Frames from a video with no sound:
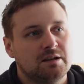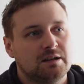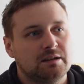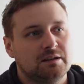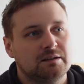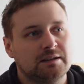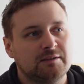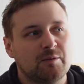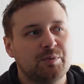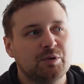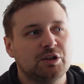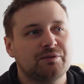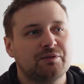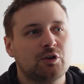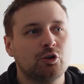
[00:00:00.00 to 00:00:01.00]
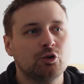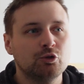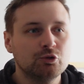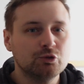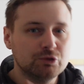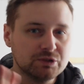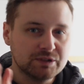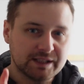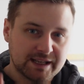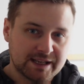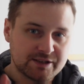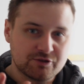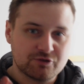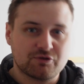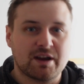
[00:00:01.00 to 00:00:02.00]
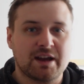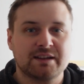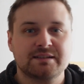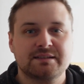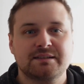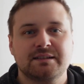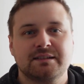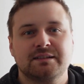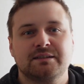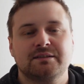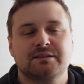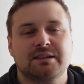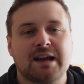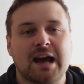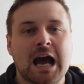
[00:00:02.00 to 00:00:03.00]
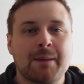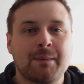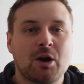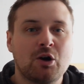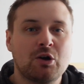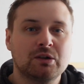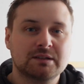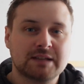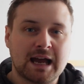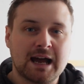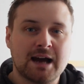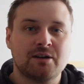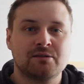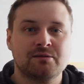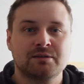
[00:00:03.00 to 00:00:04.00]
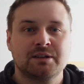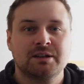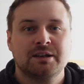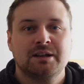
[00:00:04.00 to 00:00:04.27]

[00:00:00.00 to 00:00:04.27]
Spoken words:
Liverpool have cooled interest to calm it all down,